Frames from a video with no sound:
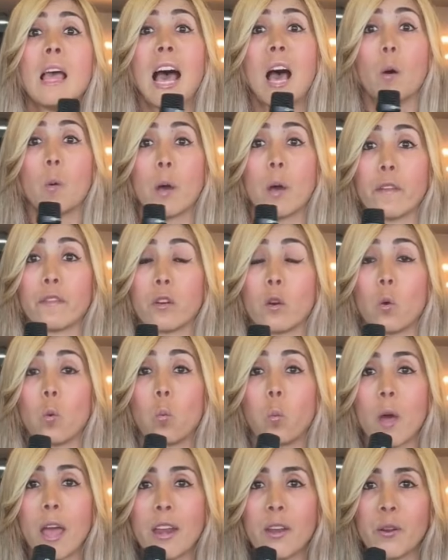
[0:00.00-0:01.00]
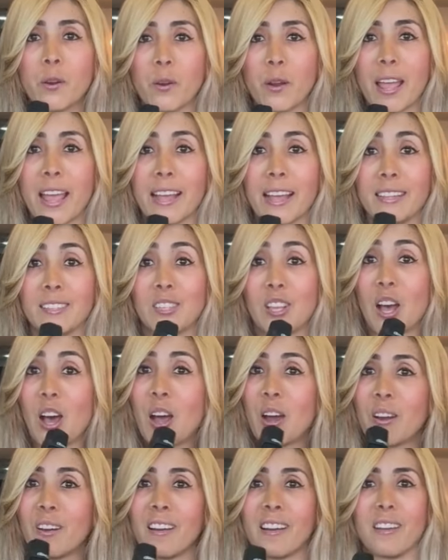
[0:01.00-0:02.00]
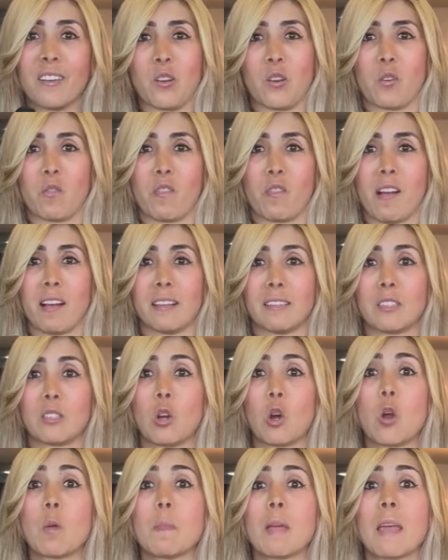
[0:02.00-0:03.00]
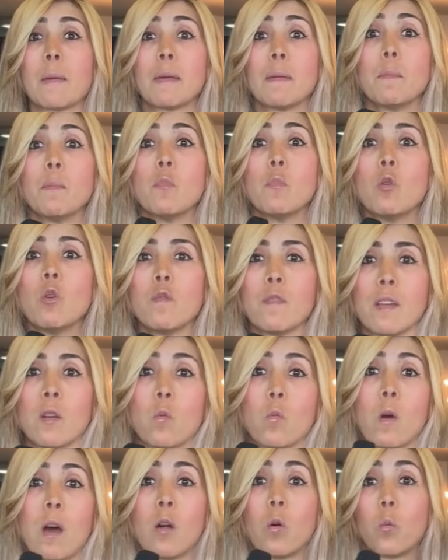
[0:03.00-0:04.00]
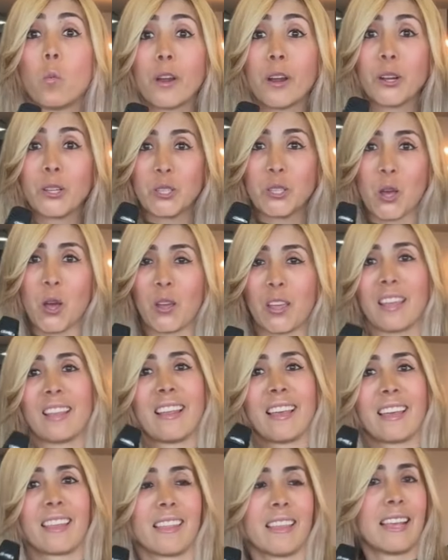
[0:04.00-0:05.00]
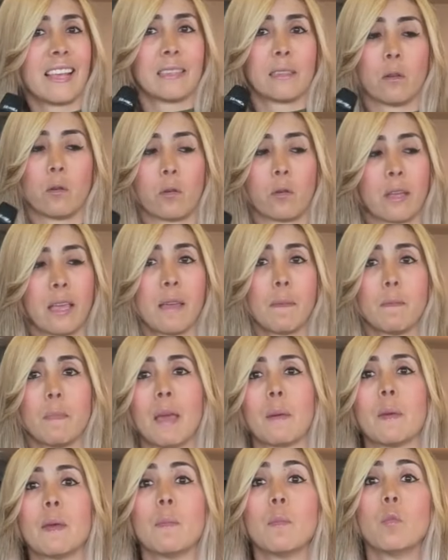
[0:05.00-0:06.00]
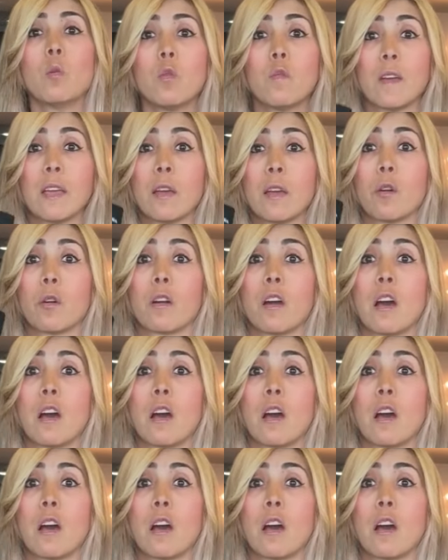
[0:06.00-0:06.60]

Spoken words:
However, when her hands are uncrossed or maybe moving while we are talking like this, okay, maybe moving or